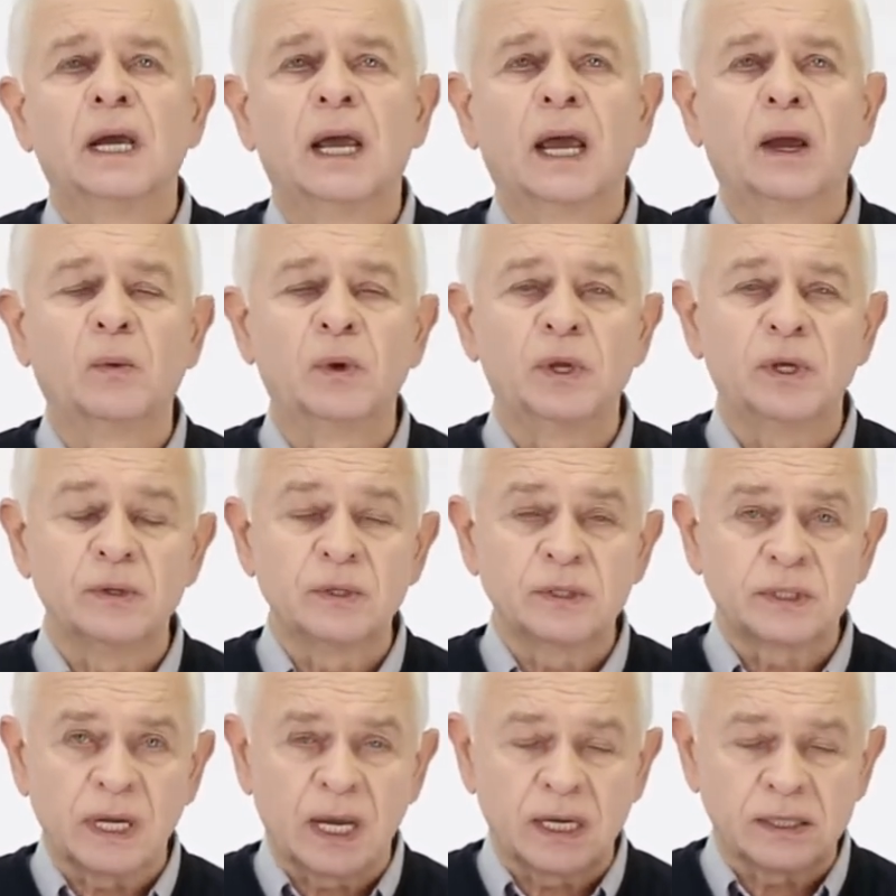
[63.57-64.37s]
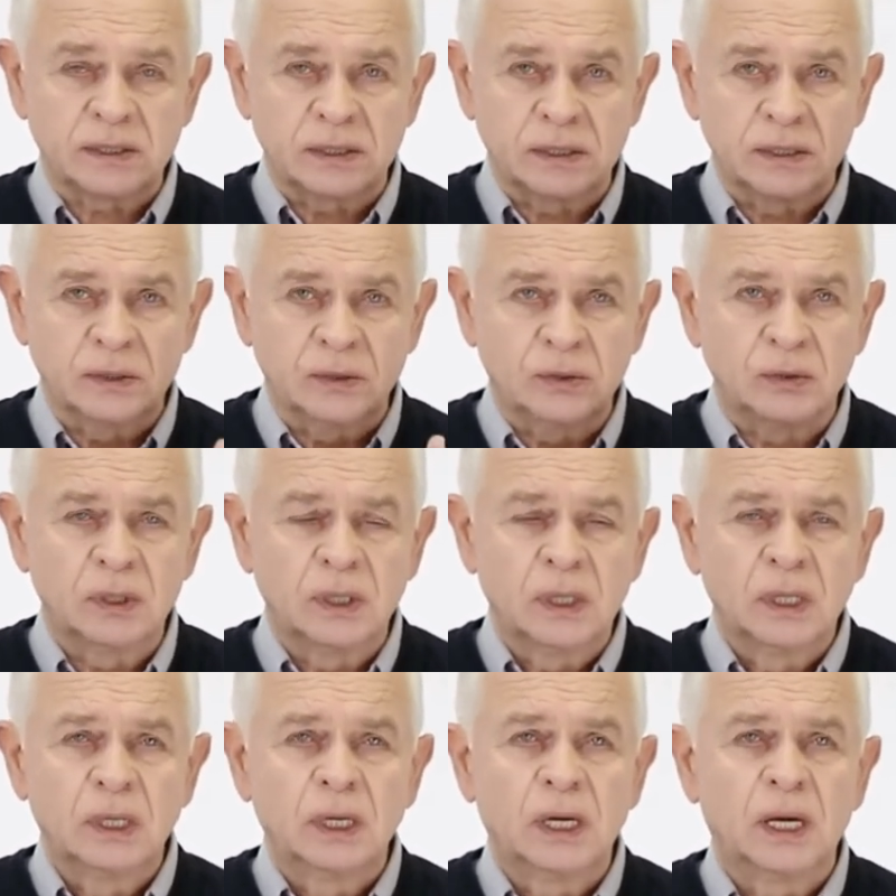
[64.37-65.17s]
and we use that
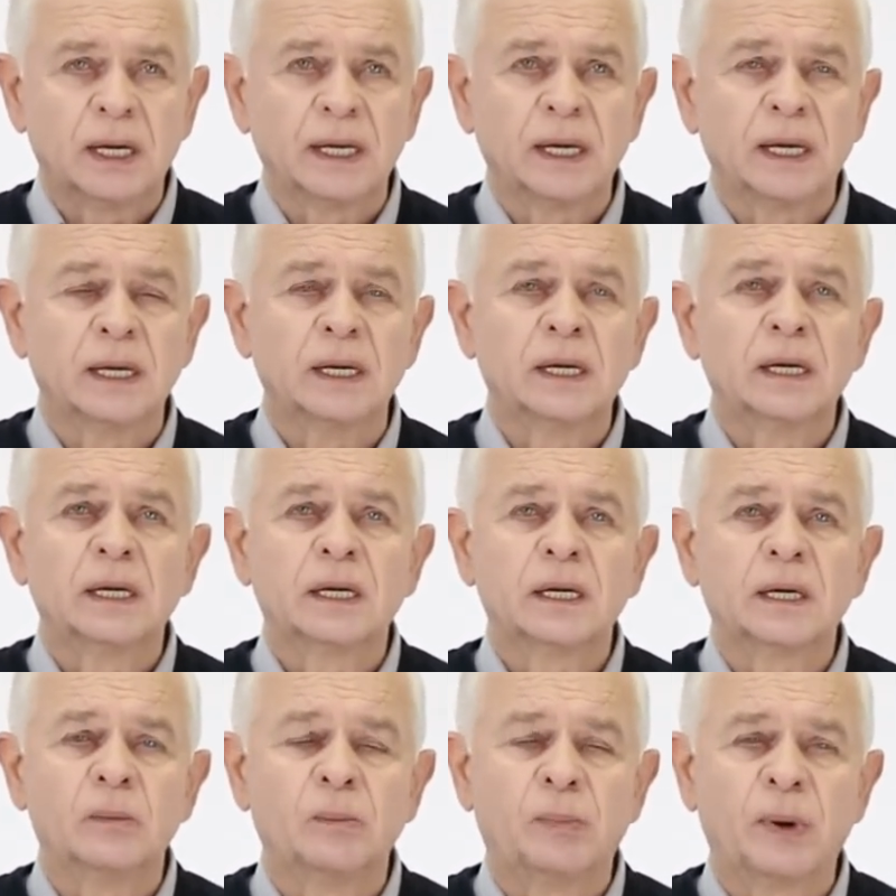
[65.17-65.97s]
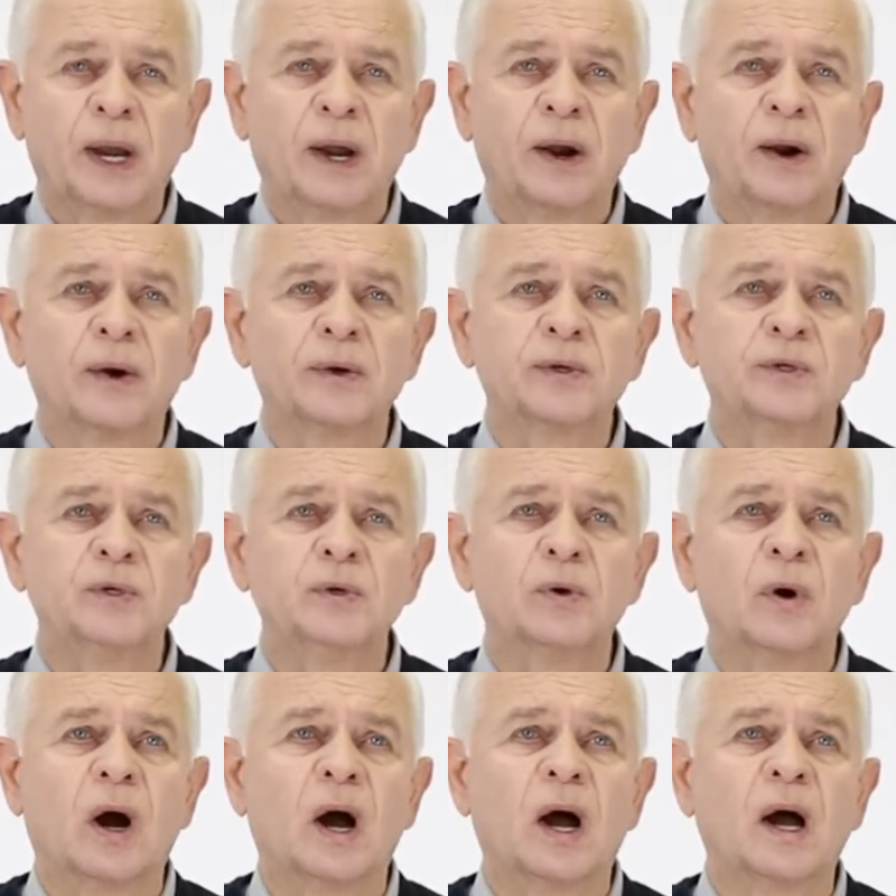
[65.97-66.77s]
to, again, compare
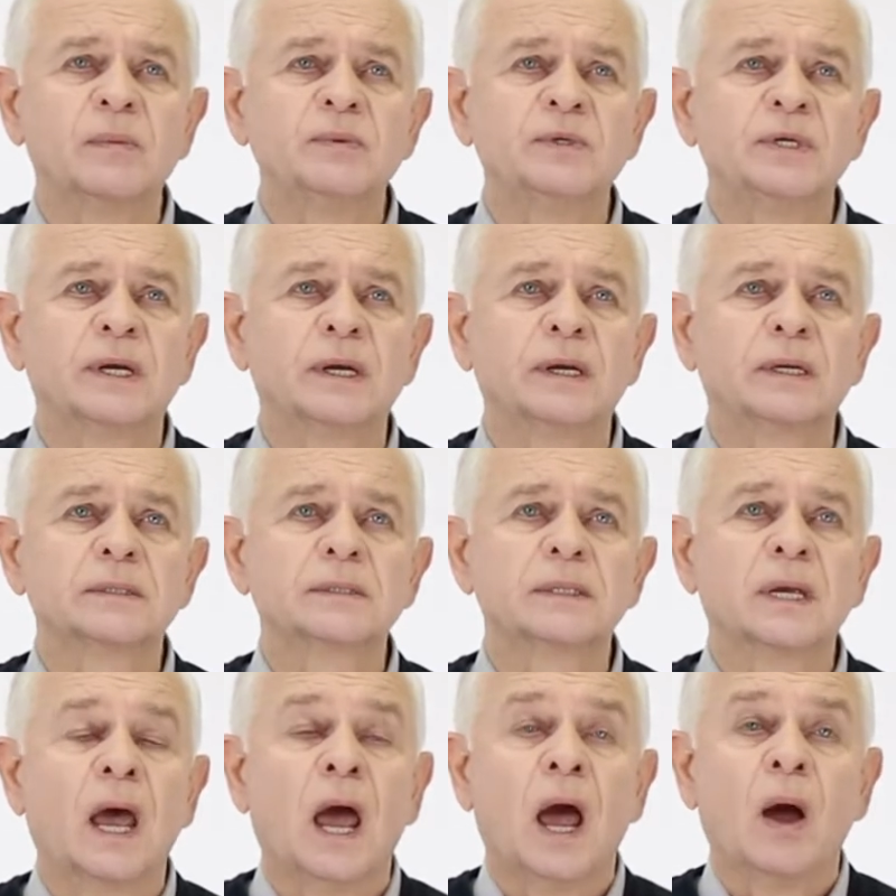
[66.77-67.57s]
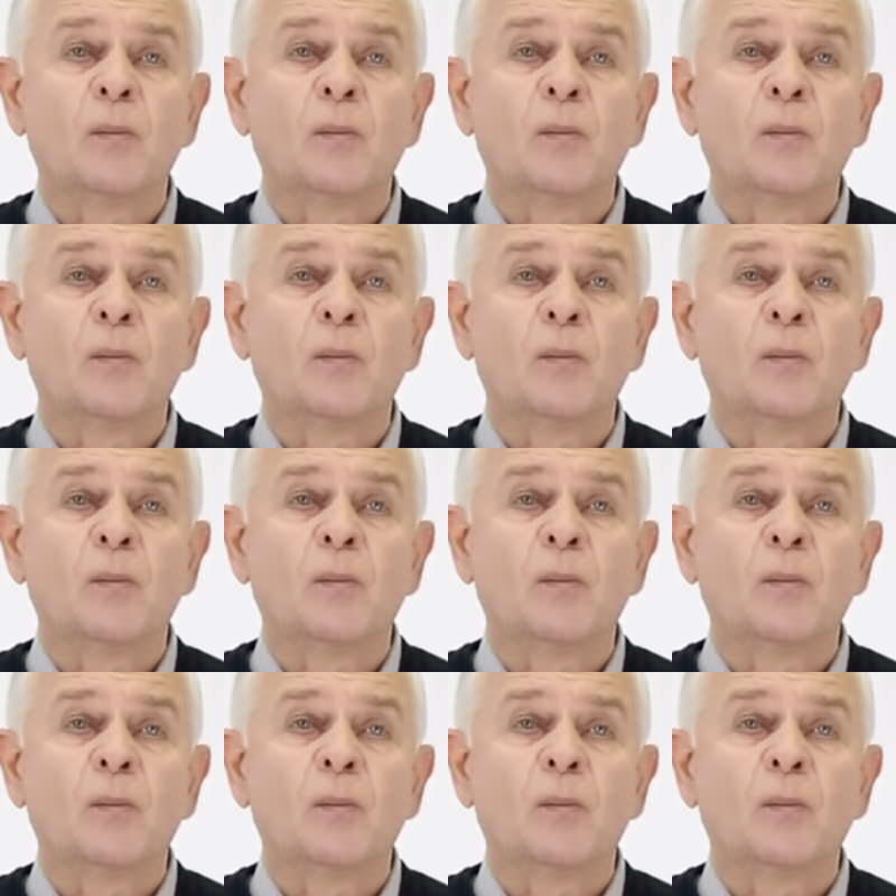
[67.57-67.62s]
two objects.